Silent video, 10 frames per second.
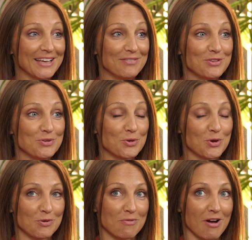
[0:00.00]
if you
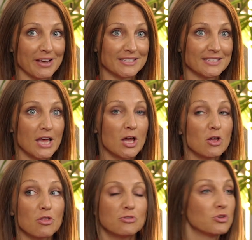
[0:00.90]
cook rice,
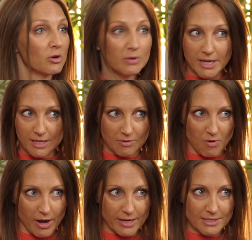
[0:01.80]
don't eat the
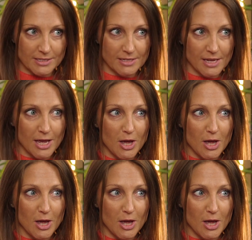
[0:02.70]
rice,